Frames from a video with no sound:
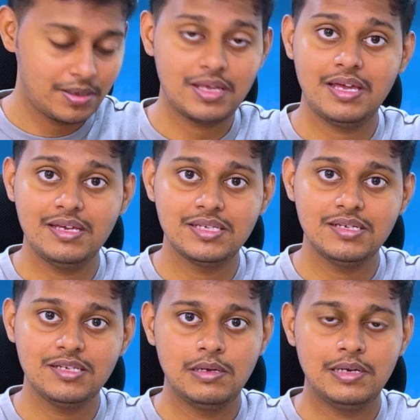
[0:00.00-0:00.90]
case
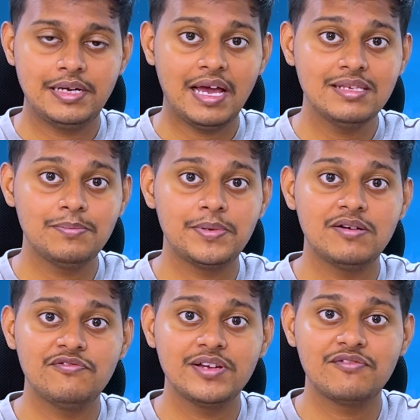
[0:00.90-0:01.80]
is it has a
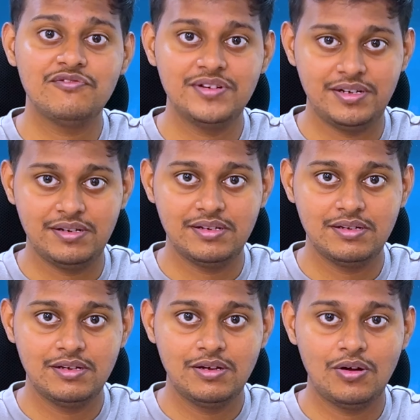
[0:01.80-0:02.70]
perfect fit
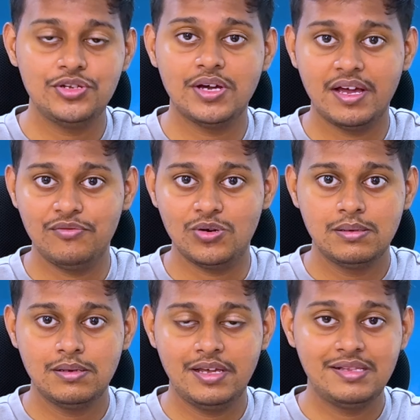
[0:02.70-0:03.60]
on your
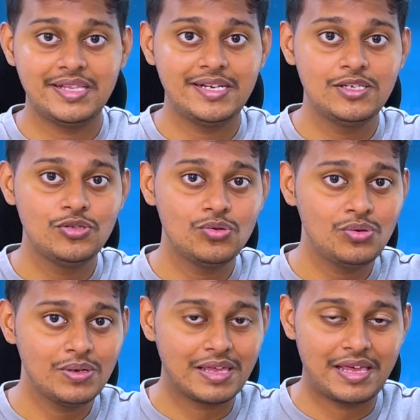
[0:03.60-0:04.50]
iWatch. Like there is
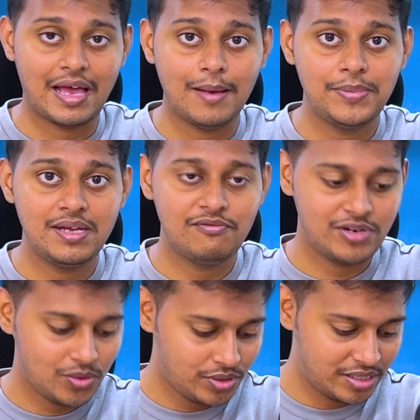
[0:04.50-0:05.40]
no gap left
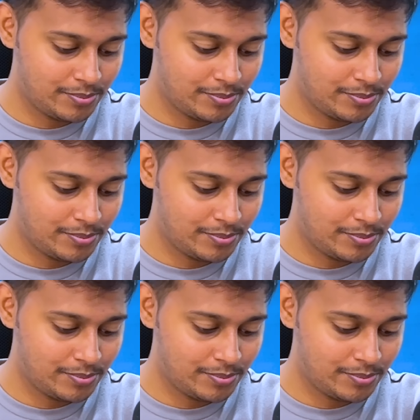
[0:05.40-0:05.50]
out in